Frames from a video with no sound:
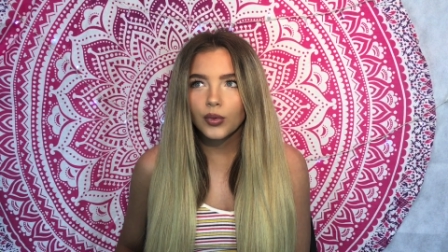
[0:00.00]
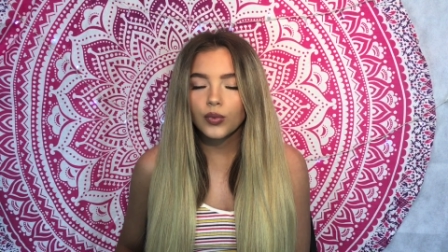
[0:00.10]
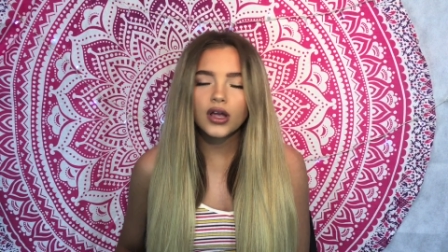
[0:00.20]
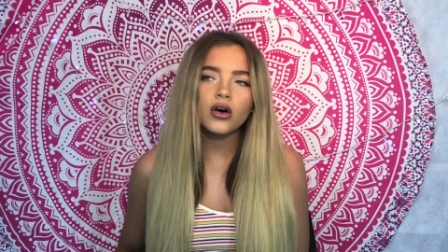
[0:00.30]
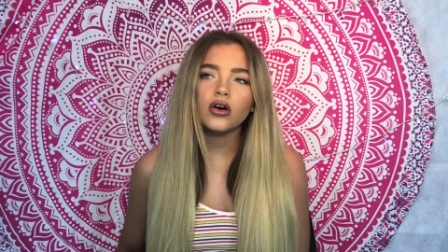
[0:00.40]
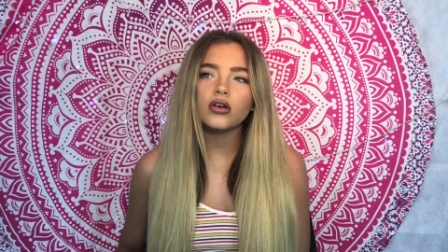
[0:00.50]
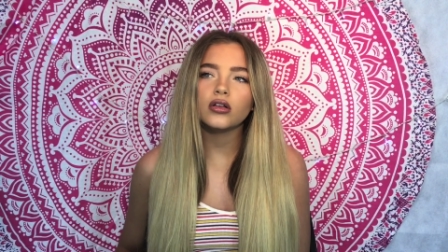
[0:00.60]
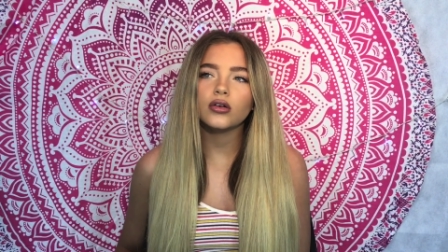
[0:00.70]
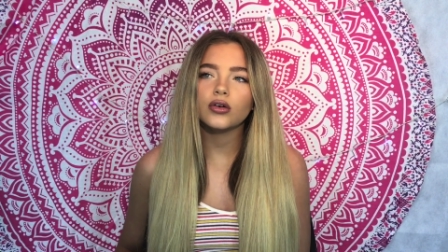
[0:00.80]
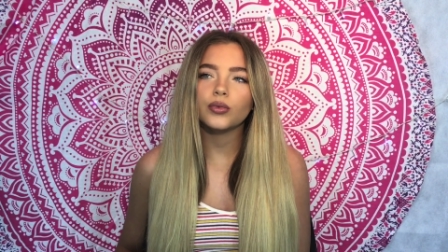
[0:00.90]
We
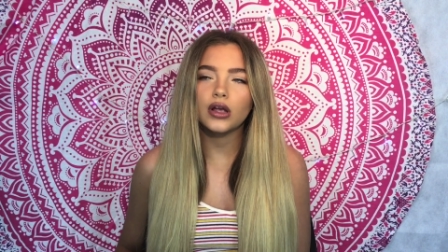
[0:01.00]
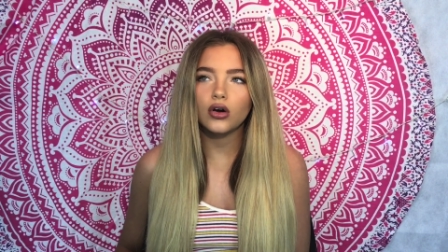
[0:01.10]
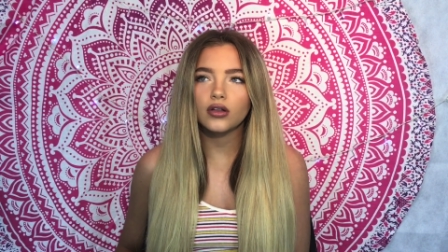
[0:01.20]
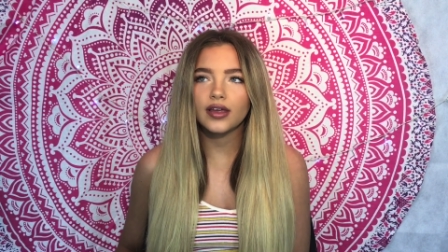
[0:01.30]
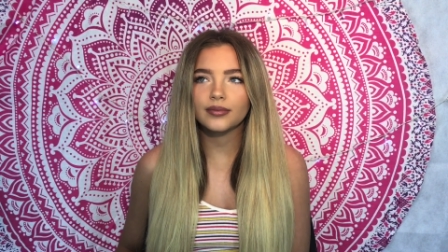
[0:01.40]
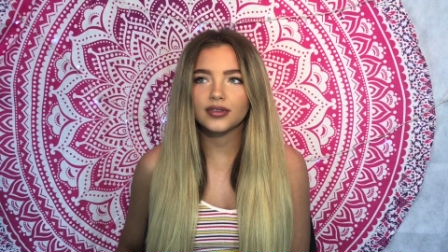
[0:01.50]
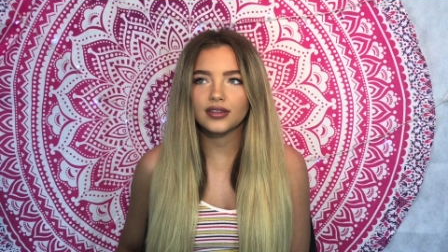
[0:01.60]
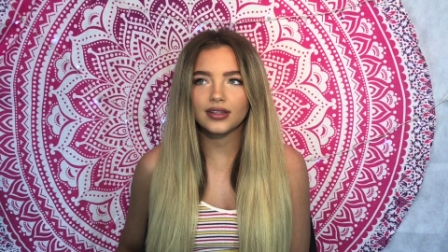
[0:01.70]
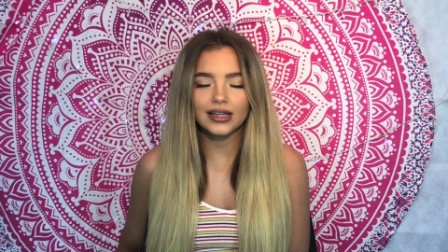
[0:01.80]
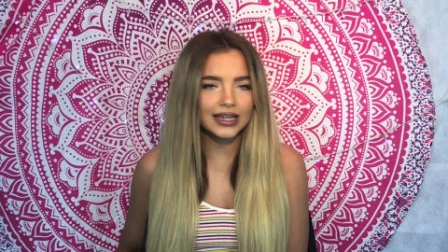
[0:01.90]
call them
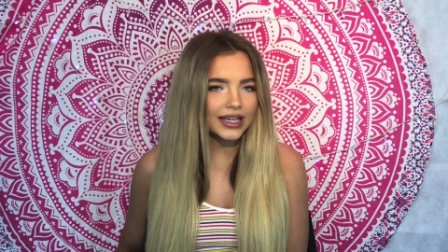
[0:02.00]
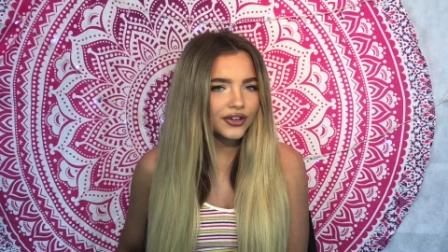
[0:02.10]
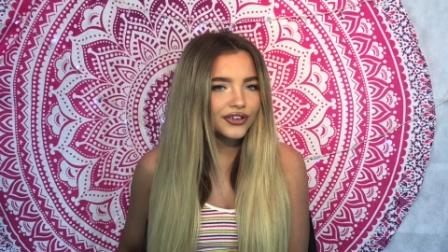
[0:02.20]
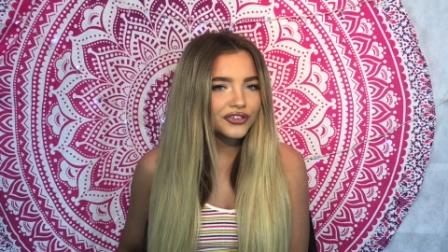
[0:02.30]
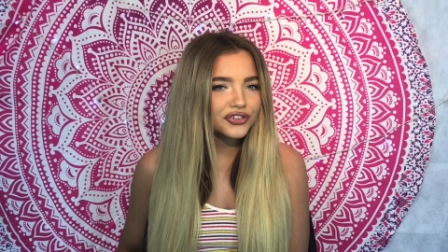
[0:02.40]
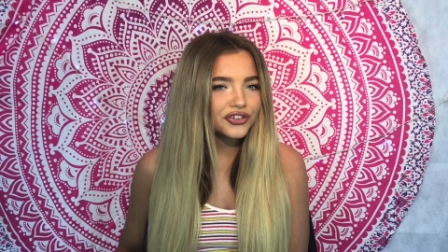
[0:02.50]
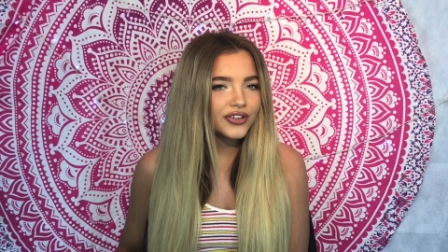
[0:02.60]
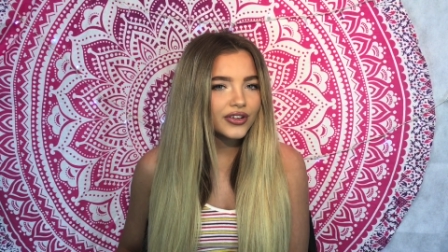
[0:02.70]
slaters.